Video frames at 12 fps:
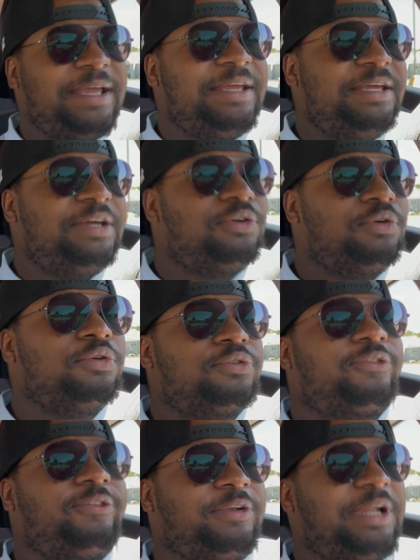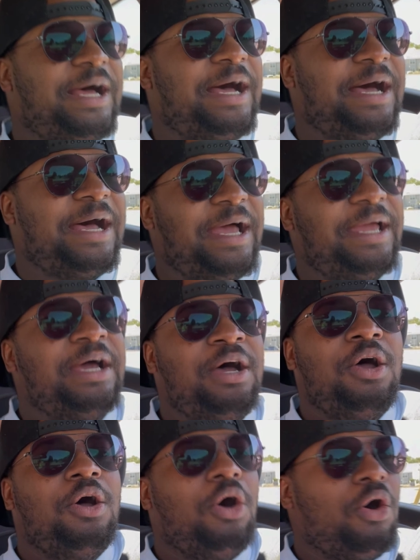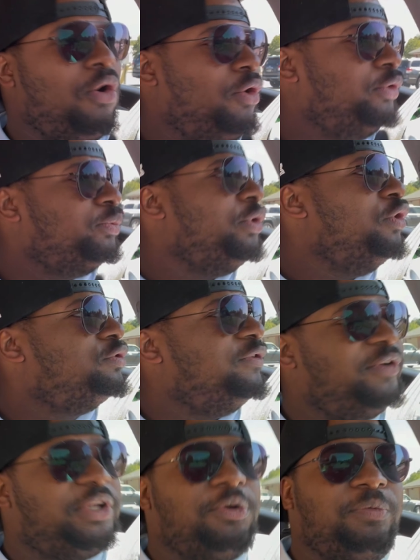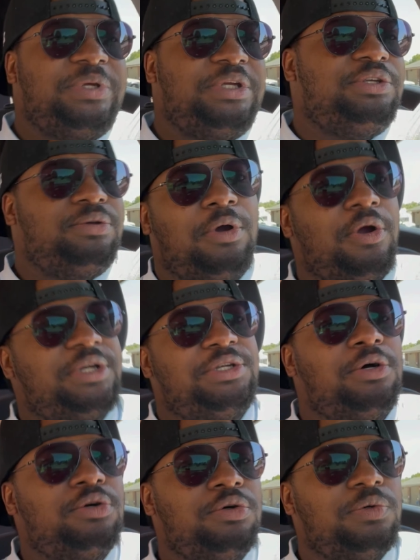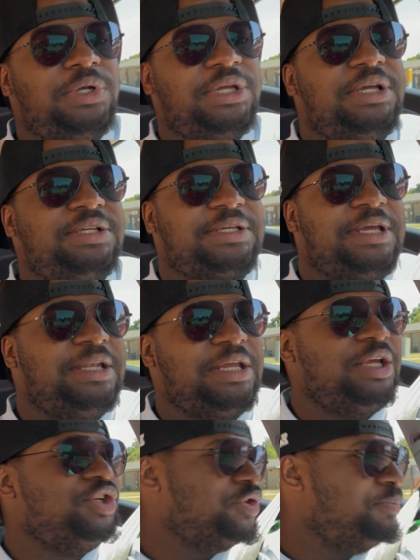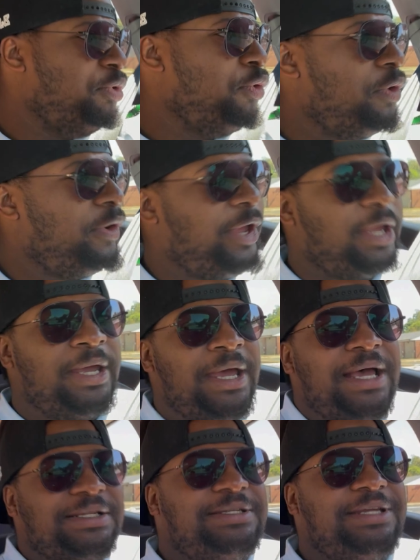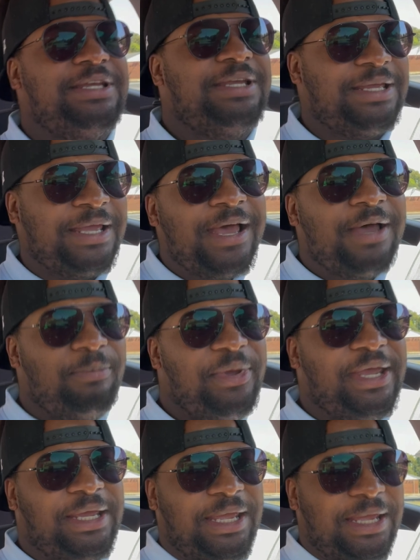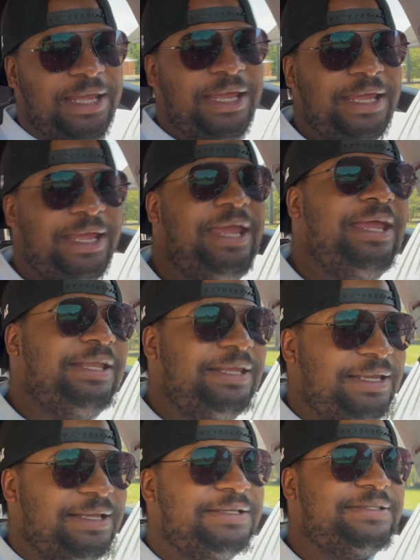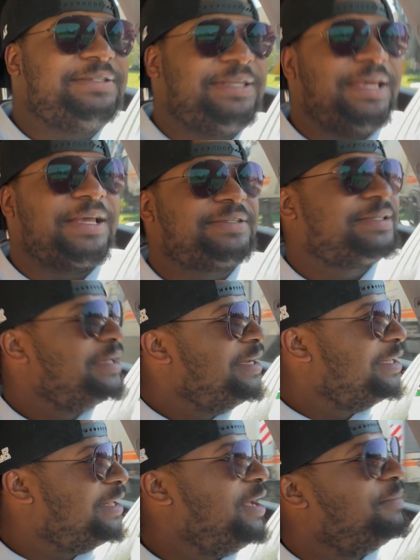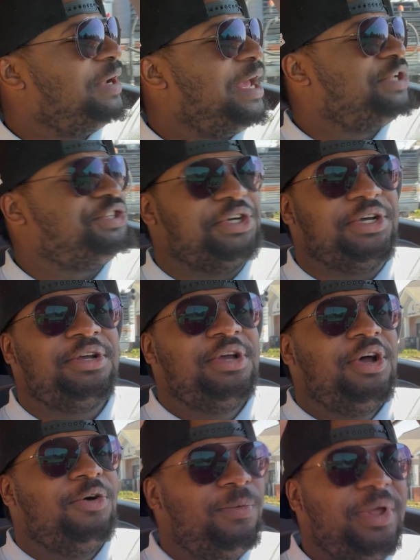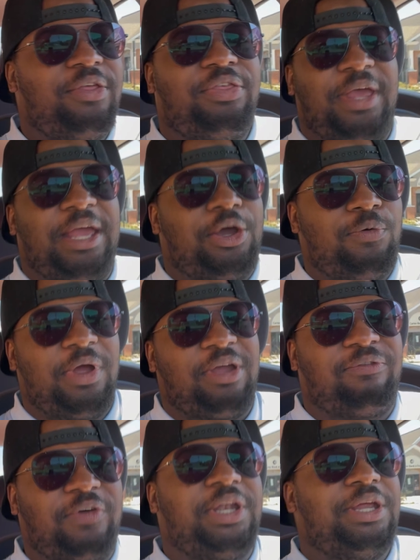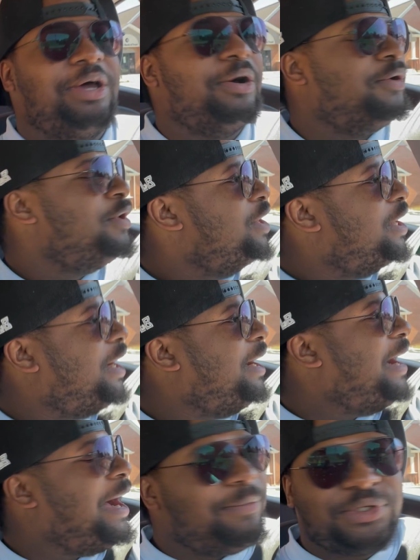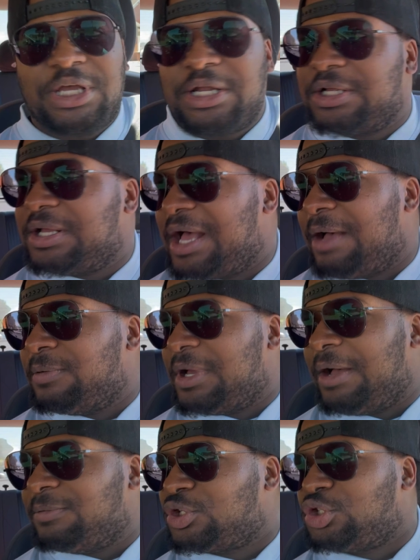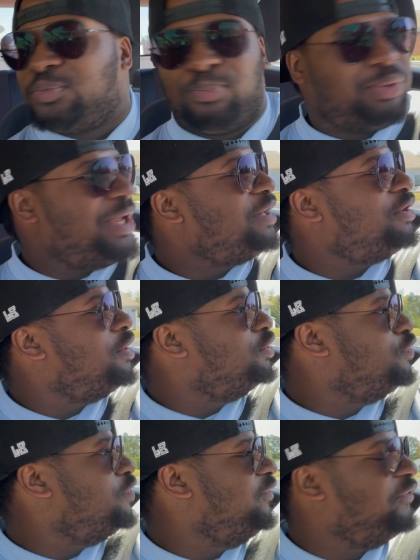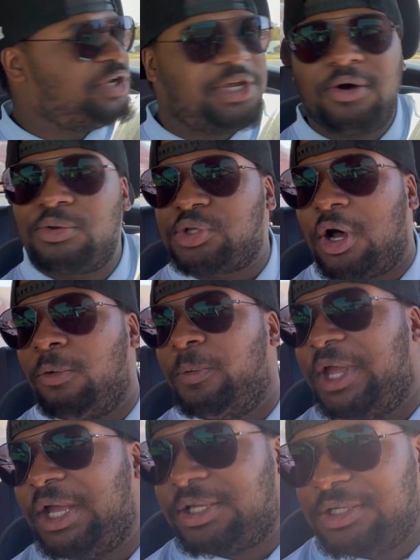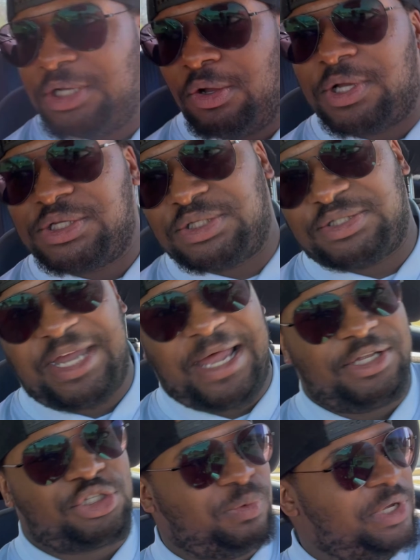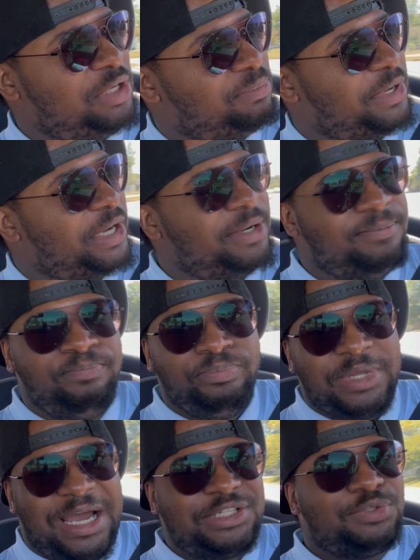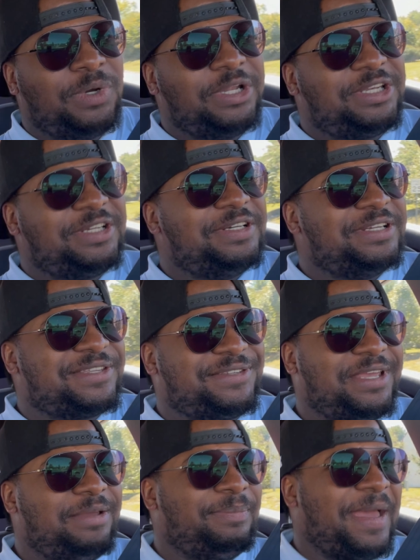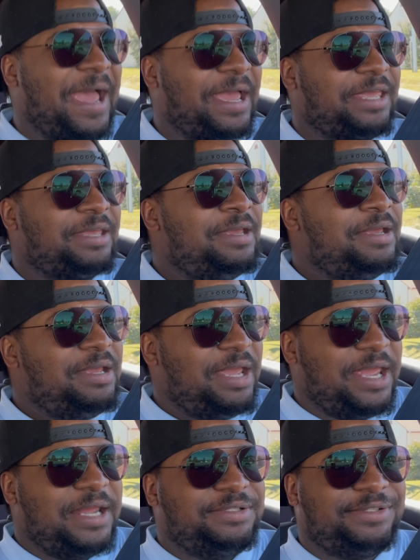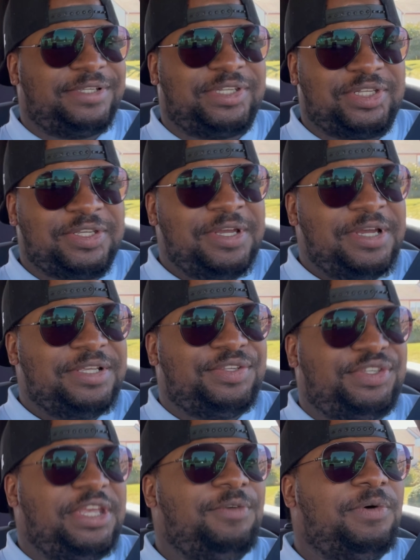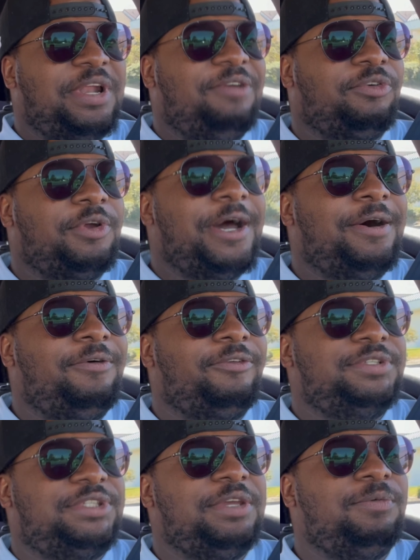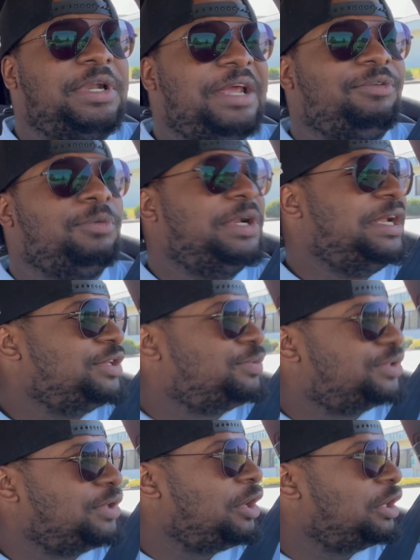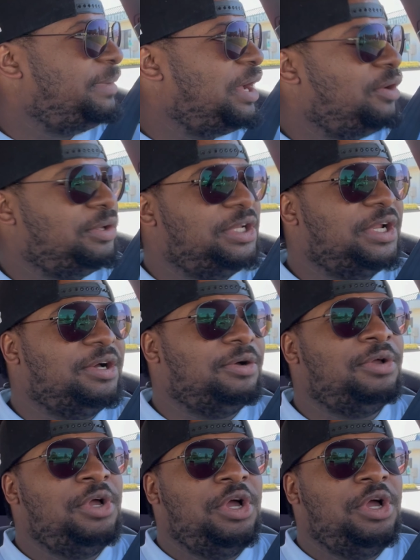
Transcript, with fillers: Eagles, fly. On the road to victory, you already know who it is. It is your boy, D Biggie 86, coming at you with a quick video. Uh, I was gonna, I, I was planning on doing videos all week, you know, because it's Dallas week, but I just wanted to sit back and just see what every see what everyone else was talking about, you know